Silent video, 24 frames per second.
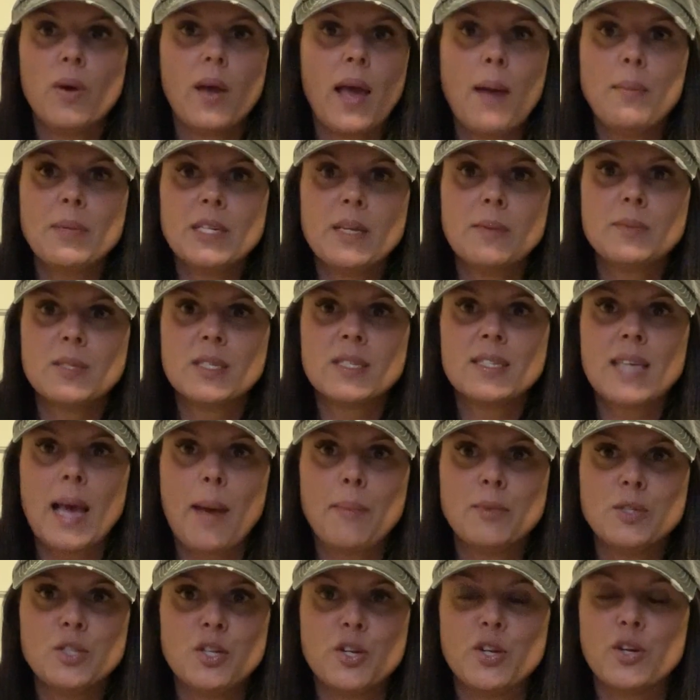how many times has this
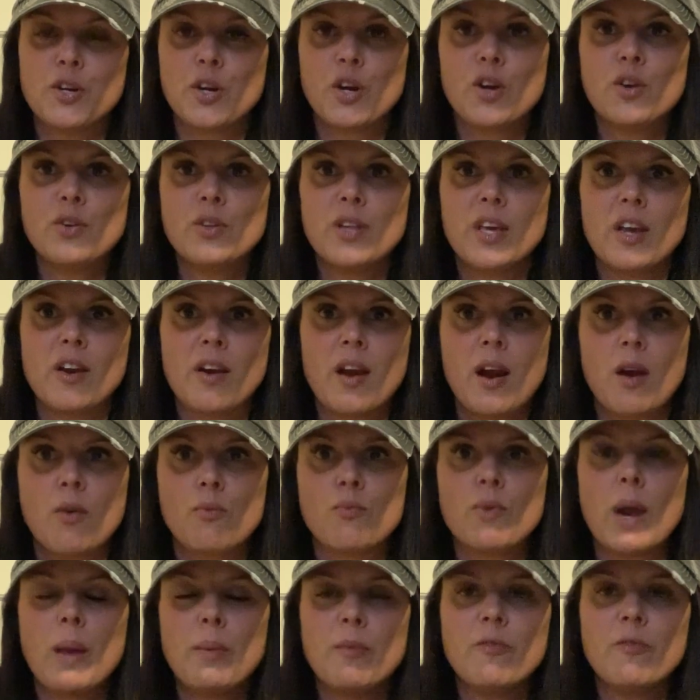happened to you? You're curling your hair
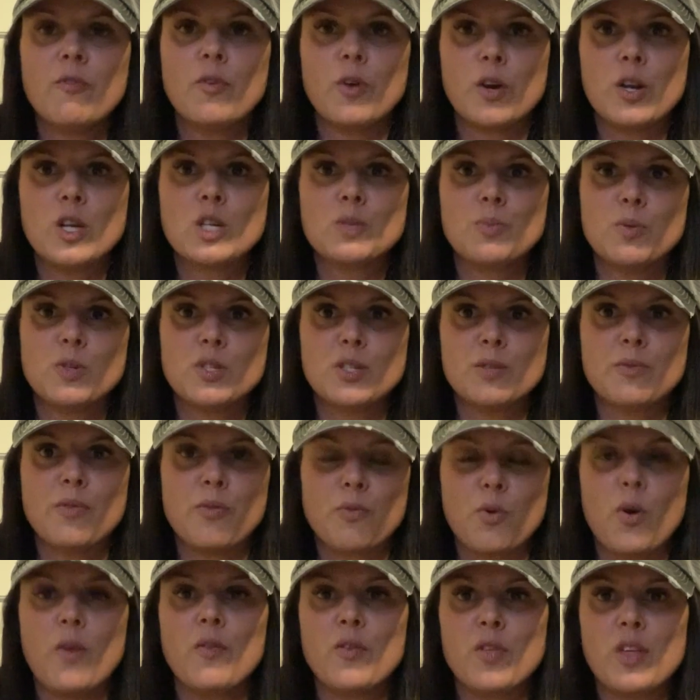right before you're supposed to
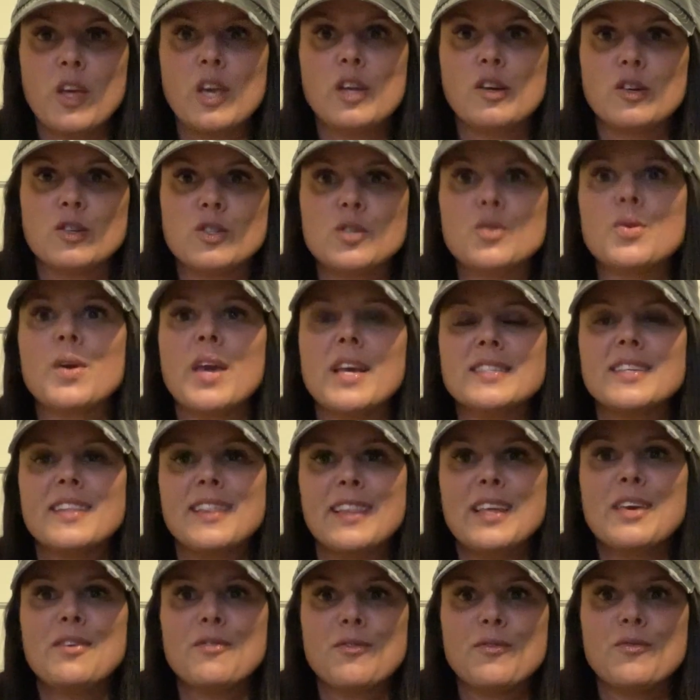throw everything in your suitcase
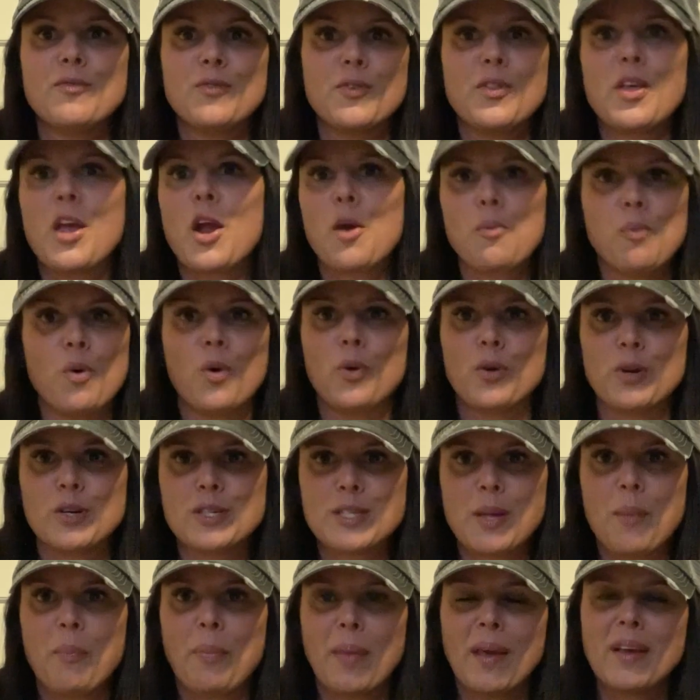and leave for the airport or
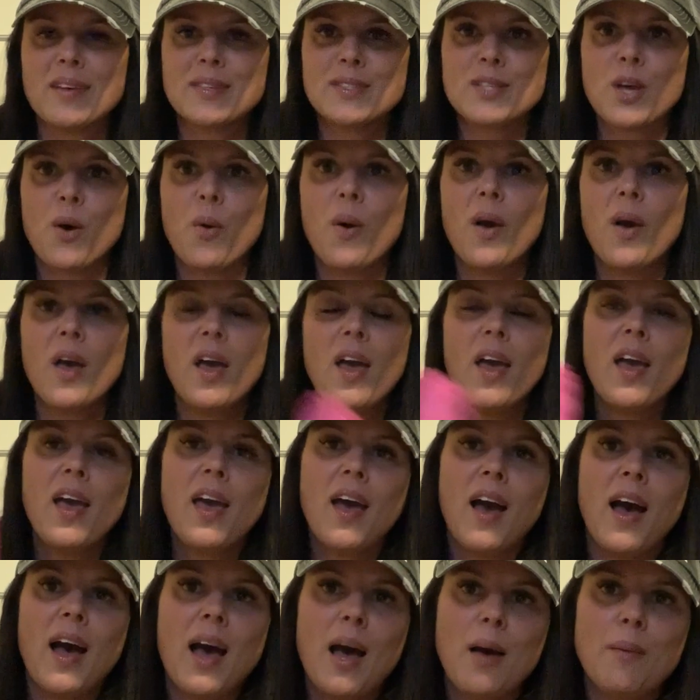something. So
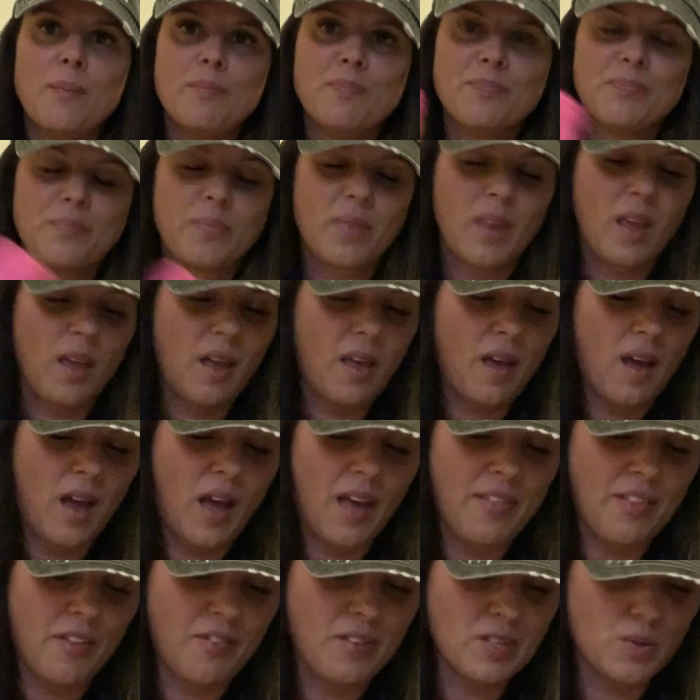I
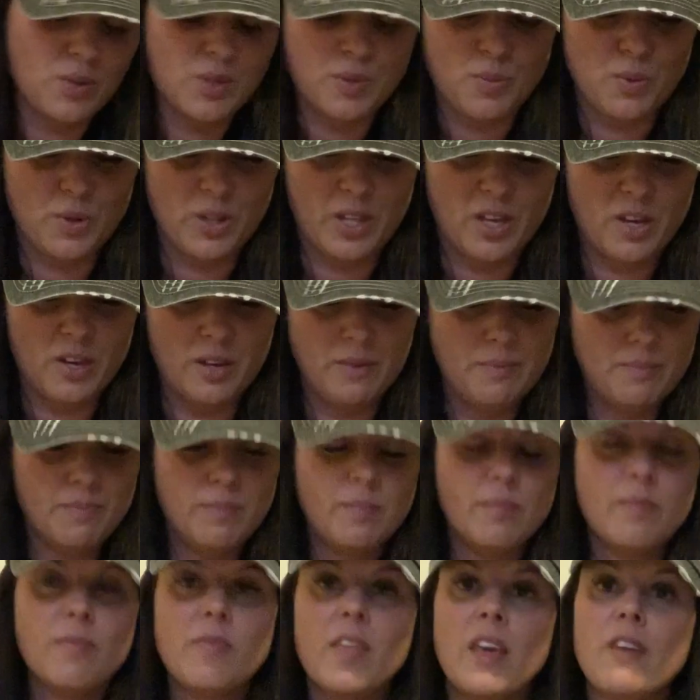thought this was a really good
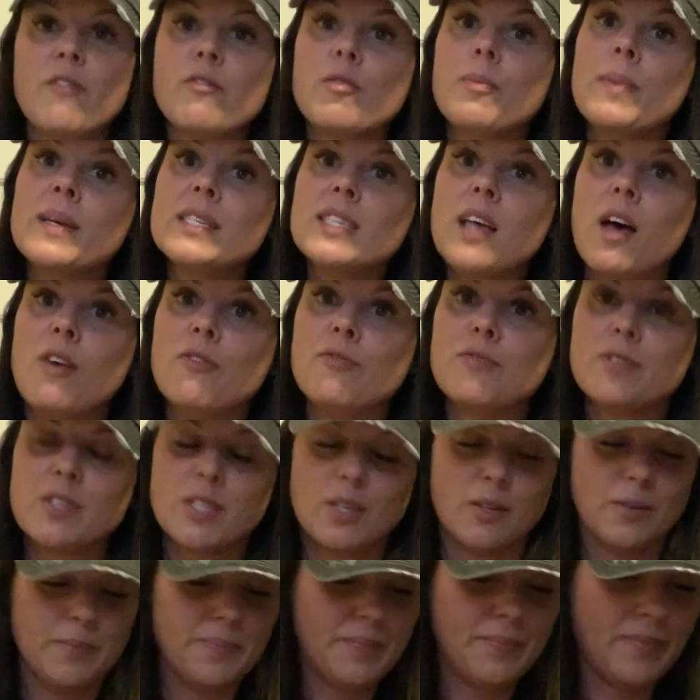thing for myself.
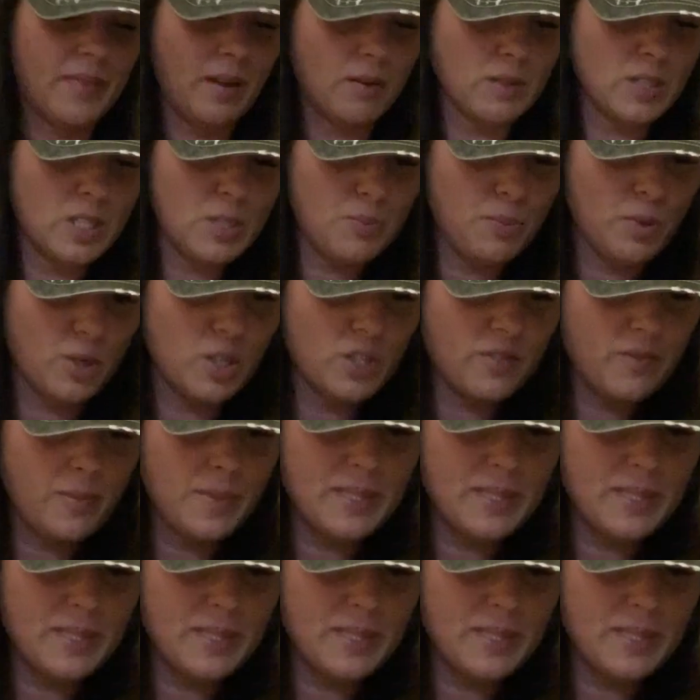So that was a splurge for